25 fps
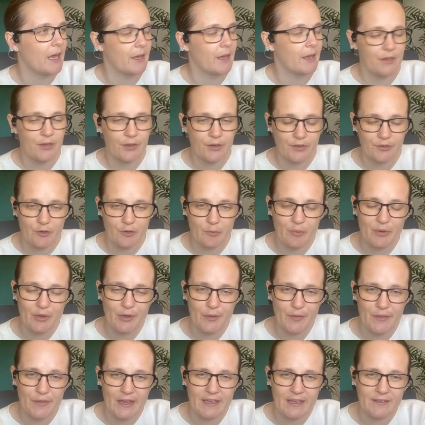you can
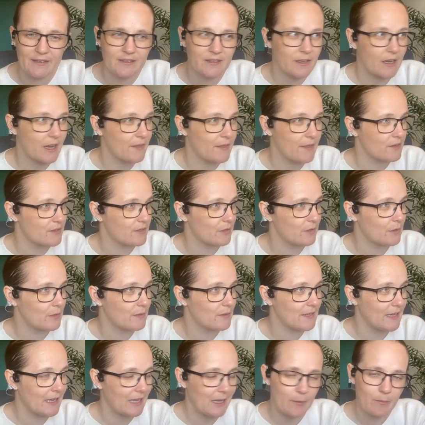report that either to
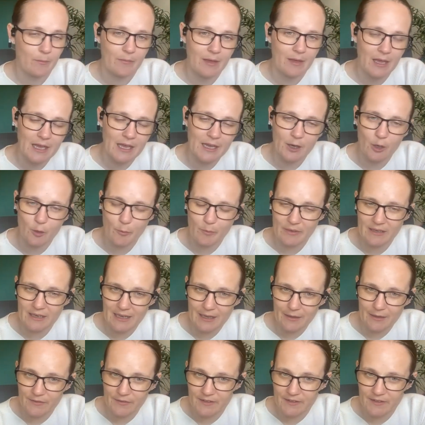
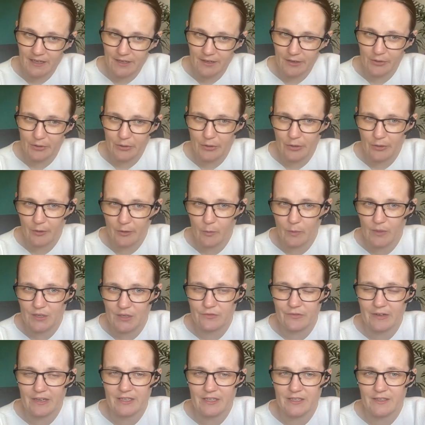team@openlifesci.org,
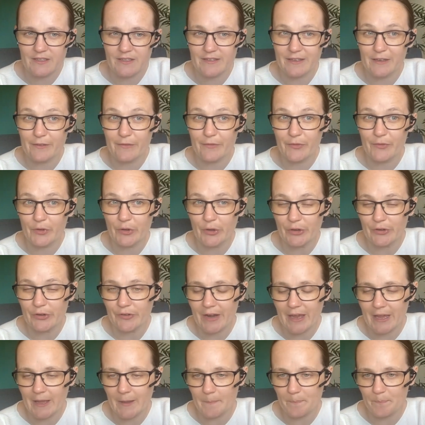which reaches the
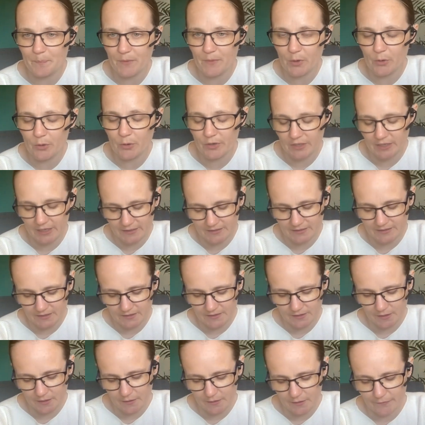four
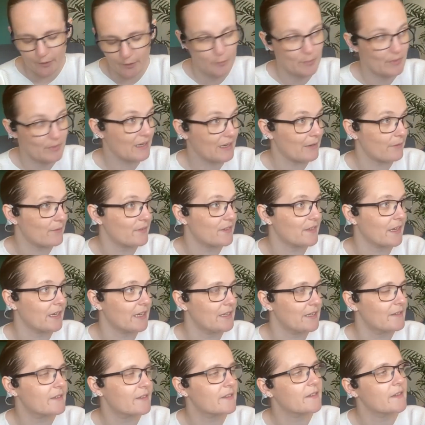organizers of Open Life
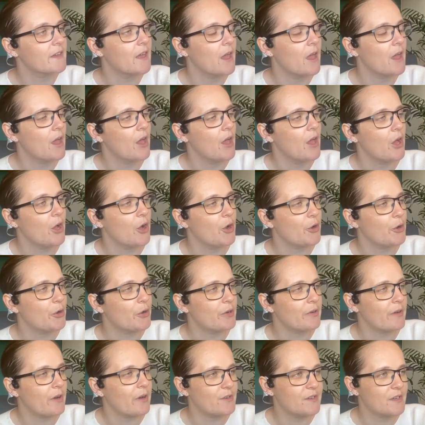Science,
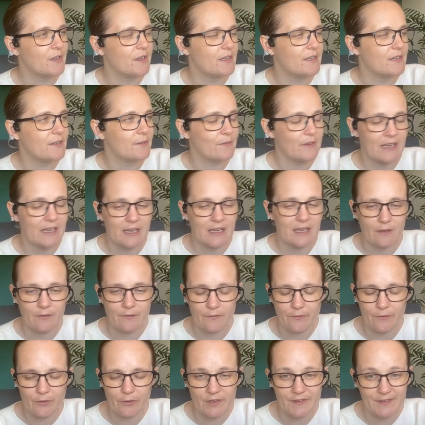or alternatively,
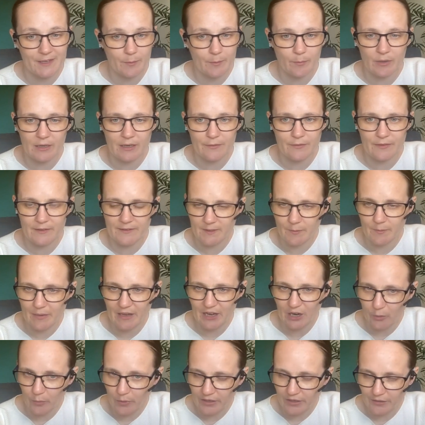if, for example, if it's
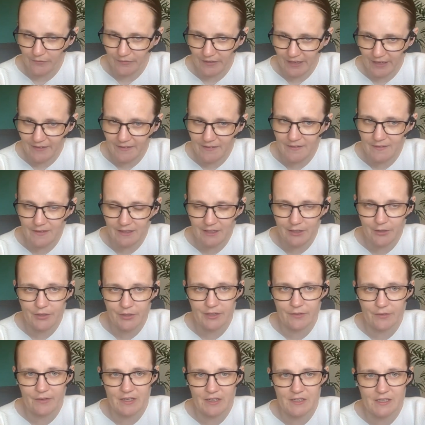about one of us, then you
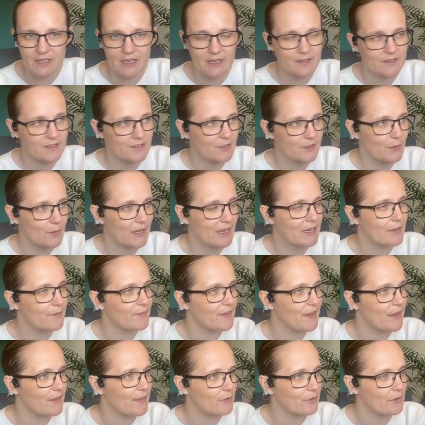can reach out to any of
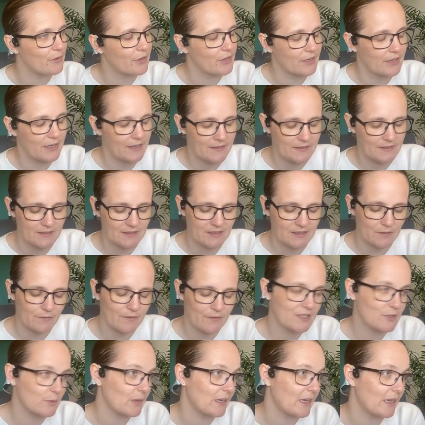the other organizers
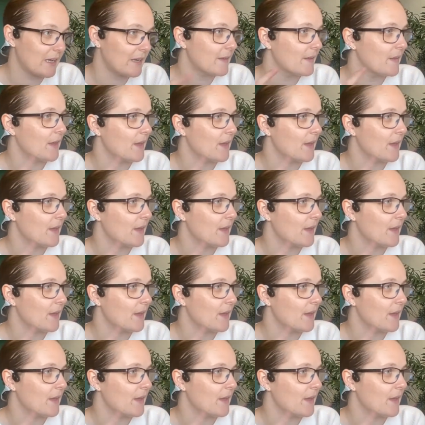individually.